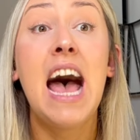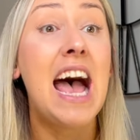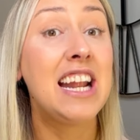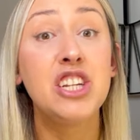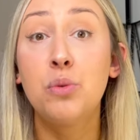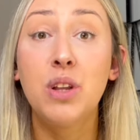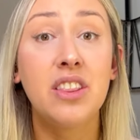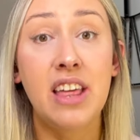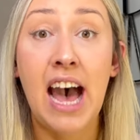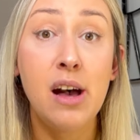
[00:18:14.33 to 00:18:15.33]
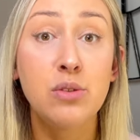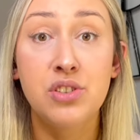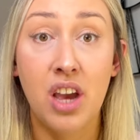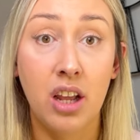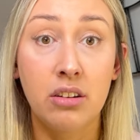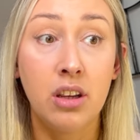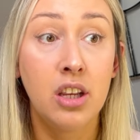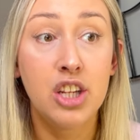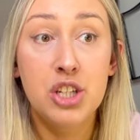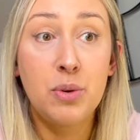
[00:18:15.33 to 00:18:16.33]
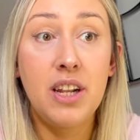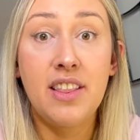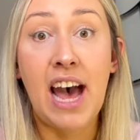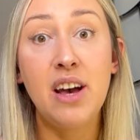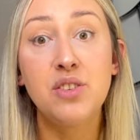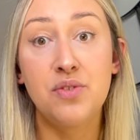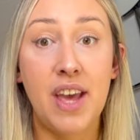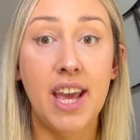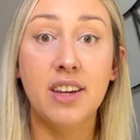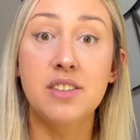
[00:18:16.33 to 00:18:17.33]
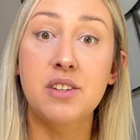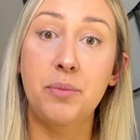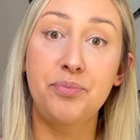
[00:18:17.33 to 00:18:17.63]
and she wanted the house done. She wanted the house fixed.